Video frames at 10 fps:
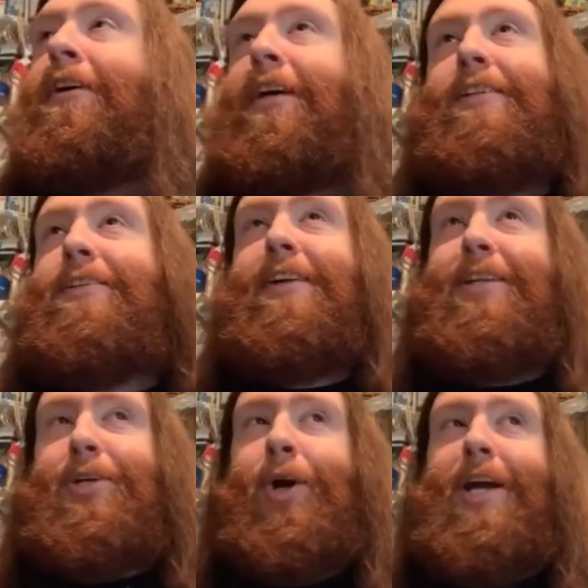It,
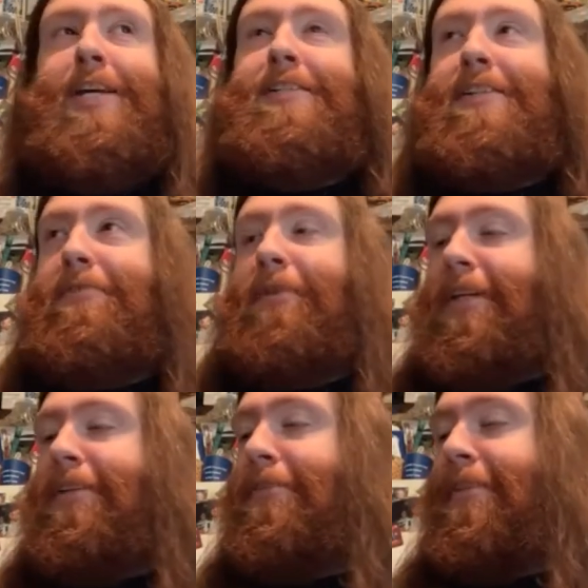it's crazy,
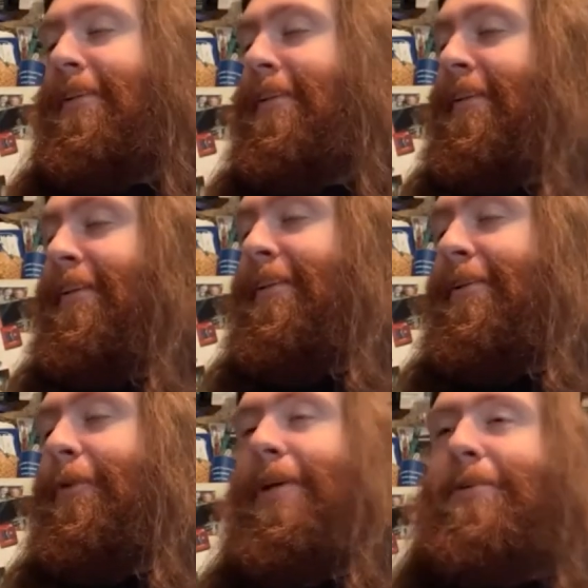man.
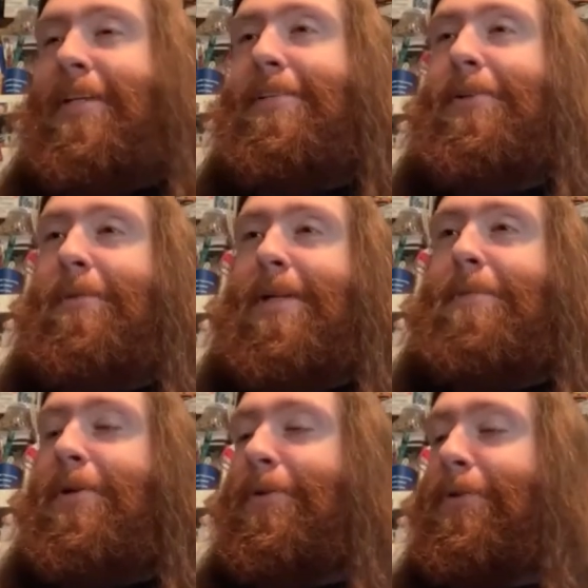We don't need so many
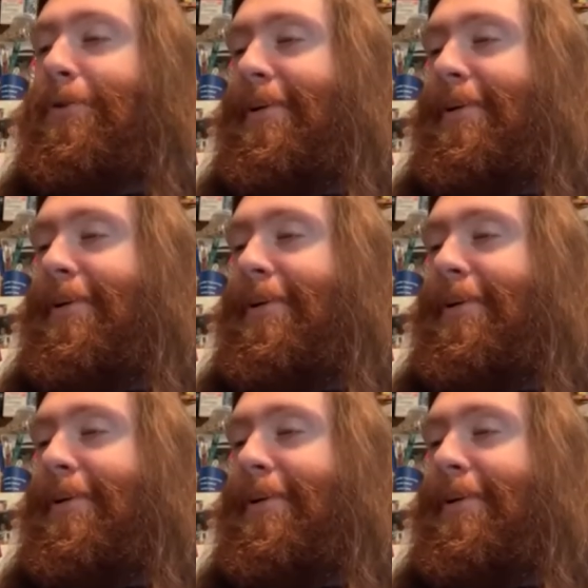pills.